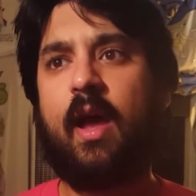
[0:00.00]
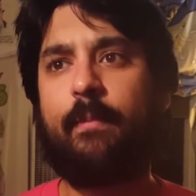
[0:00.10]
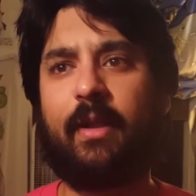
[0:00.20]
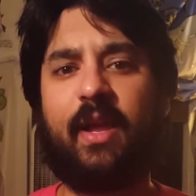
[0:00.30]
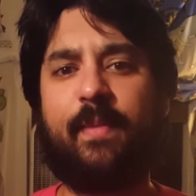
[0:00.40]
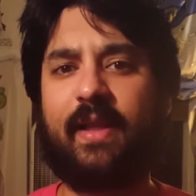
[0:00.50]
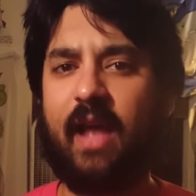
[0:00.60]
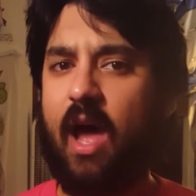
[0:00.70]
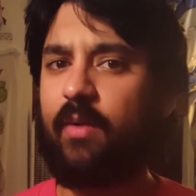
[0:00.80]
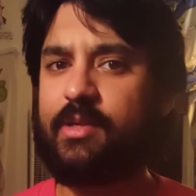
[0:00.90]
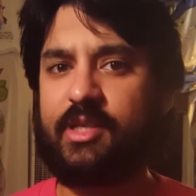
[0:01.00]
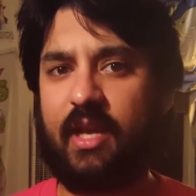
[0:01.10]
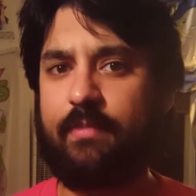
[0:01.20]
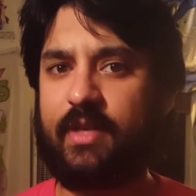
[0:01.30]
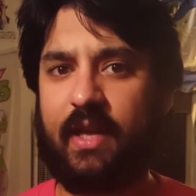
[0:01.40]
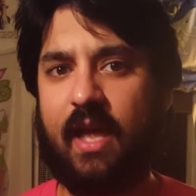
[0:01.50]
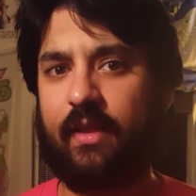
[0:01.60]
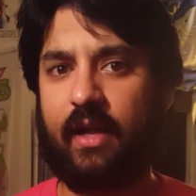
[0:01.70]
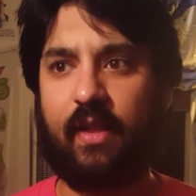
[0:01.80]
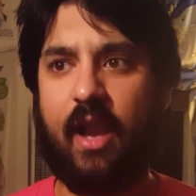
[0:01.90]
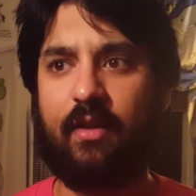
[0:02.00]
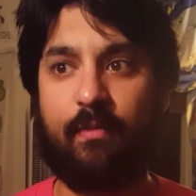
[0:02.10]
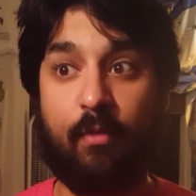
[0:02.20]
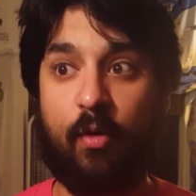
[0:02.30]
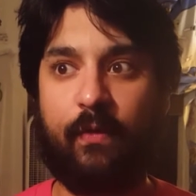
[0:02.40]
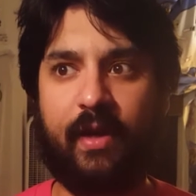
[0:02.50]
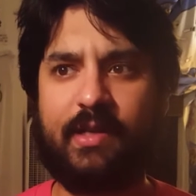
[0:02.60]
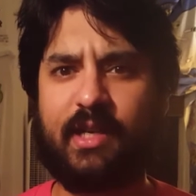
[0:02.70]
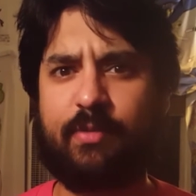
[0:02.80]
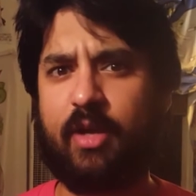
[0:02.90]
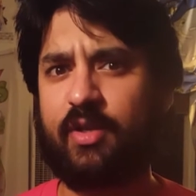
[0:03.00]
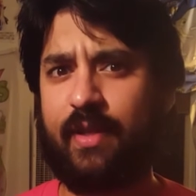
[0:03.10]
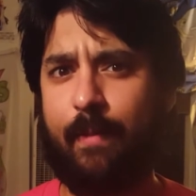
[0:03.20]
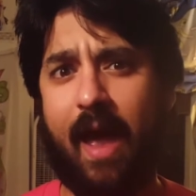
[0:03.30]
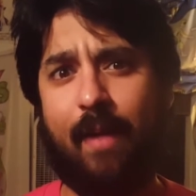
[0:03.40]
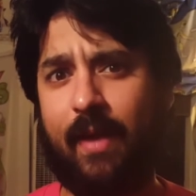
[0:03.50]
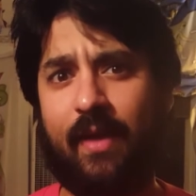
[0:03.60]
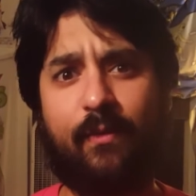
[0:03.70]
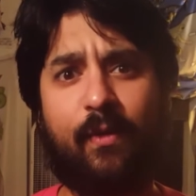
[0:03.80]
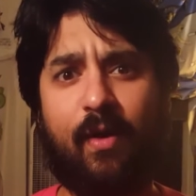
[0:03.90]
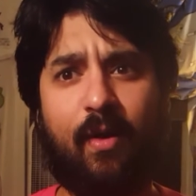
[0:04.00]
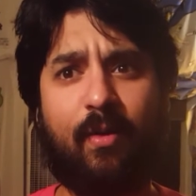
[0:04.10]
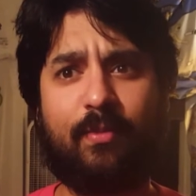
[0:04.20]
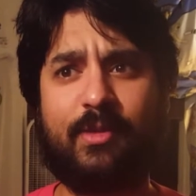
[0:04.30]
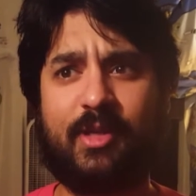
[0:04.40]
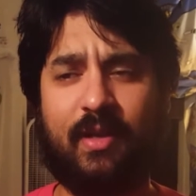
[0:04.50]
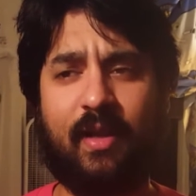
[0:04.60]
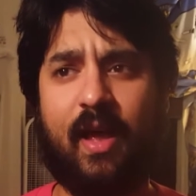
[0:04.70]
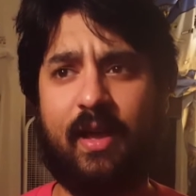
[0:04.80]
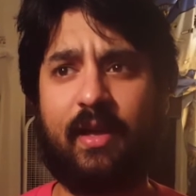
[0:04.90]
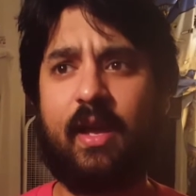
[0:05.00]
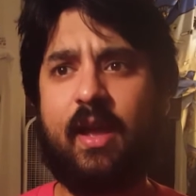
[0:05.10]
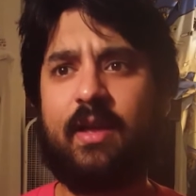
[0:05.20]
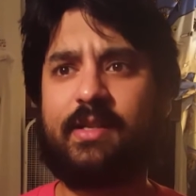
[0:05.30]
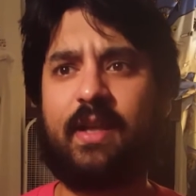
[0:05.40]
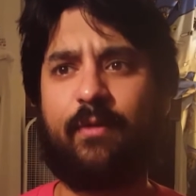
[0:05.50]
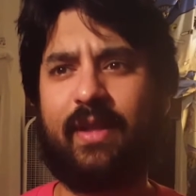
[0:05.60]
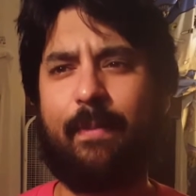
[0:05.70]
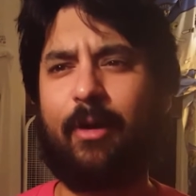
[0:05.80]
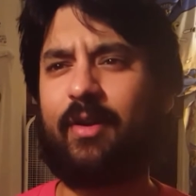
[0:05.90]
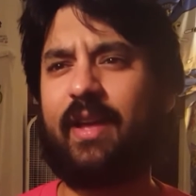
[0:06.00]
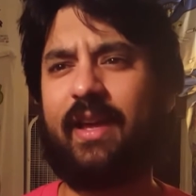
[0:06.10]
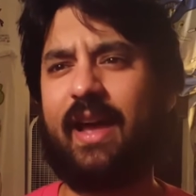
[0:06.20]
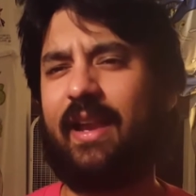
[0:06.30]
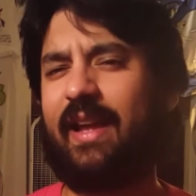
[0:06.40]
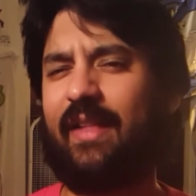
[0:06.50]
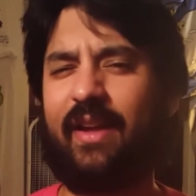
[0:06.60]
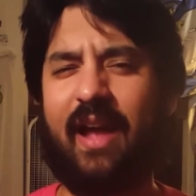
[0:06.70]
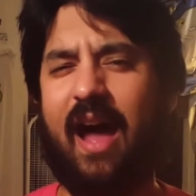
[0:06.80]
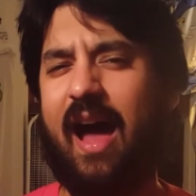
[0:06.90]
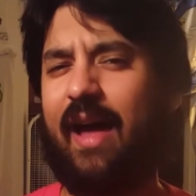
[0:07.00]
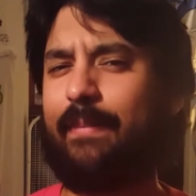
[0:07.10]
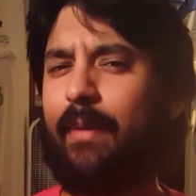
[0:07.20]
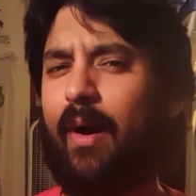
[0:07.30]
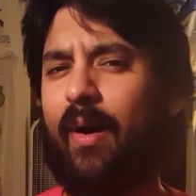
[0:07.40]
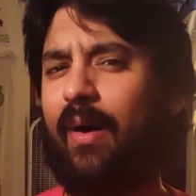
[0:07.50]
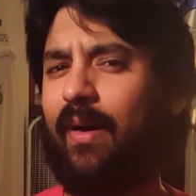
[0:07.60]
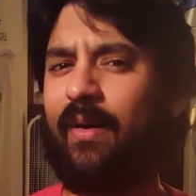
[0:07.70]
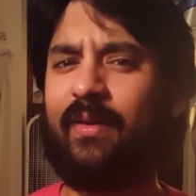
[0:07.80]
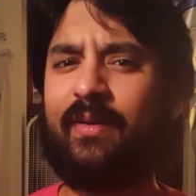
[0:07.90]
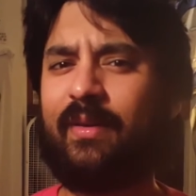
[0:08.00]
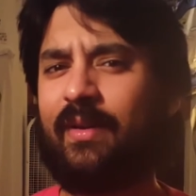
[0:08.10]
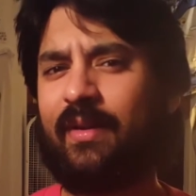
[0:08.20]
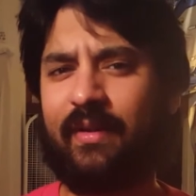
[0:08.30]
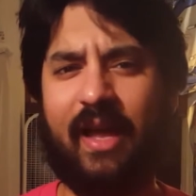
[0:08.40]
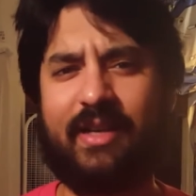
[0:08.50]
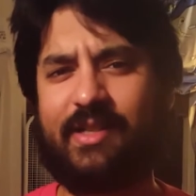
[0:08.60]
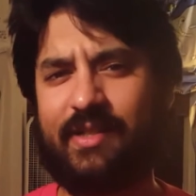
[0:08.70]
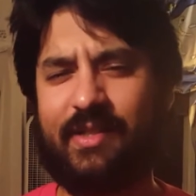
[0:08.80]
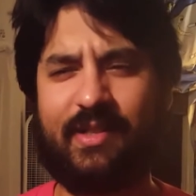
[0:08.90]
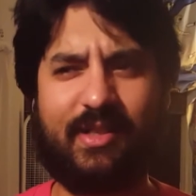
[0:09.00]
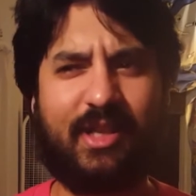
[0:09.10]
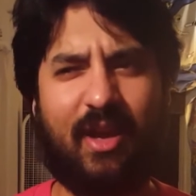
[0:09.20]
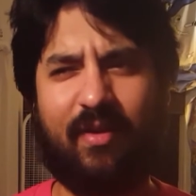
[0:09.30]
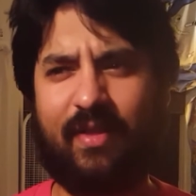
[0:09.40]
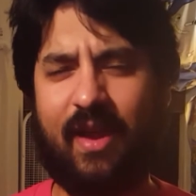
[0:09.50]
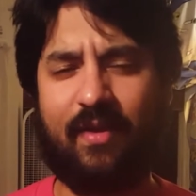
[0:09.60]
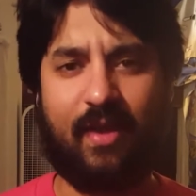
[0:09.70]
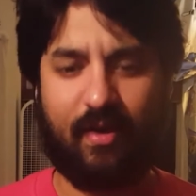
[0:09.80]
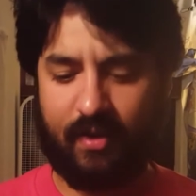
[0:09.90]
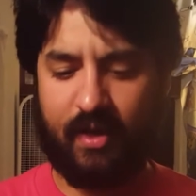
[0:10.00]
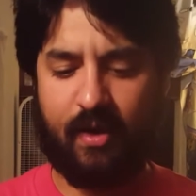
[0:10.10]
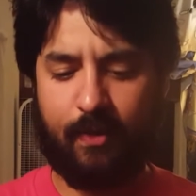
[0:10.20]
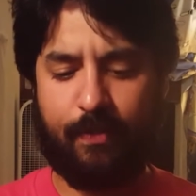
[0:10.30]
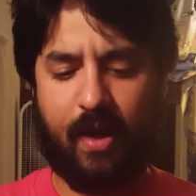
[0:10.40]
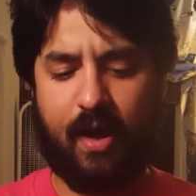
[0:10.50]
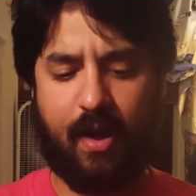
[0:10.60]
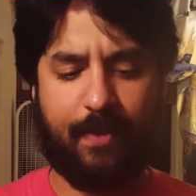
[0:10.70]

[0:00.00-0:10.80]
But like McDonald's seemed to get like a lot of the movies, especially the Batman films and like stuff like that. Burger King kind of got like oddball licenses here and there and here. But